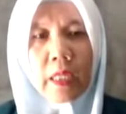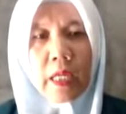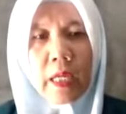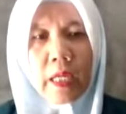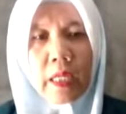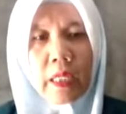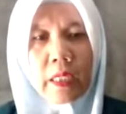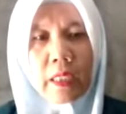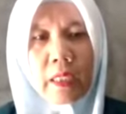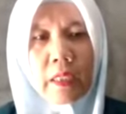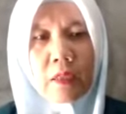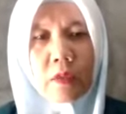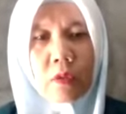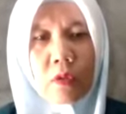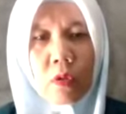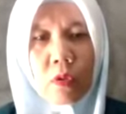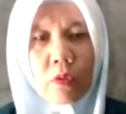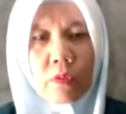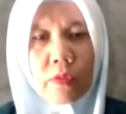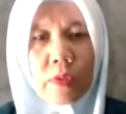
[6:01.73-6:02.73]
8
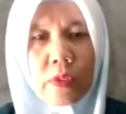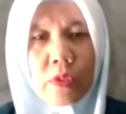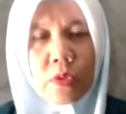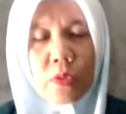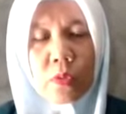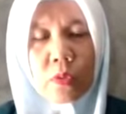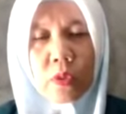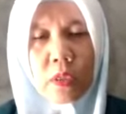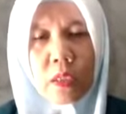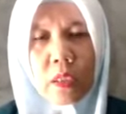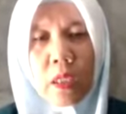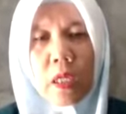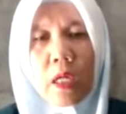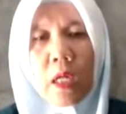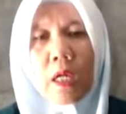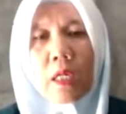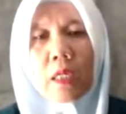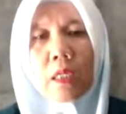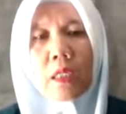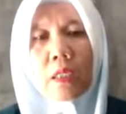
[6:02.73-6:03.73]
introvert students.
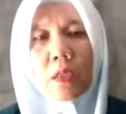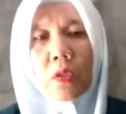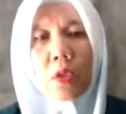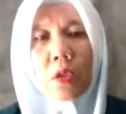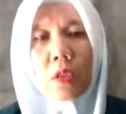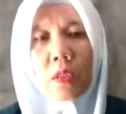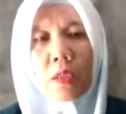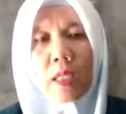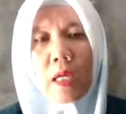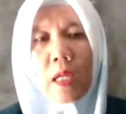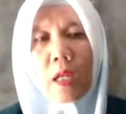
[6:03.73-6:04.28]
The total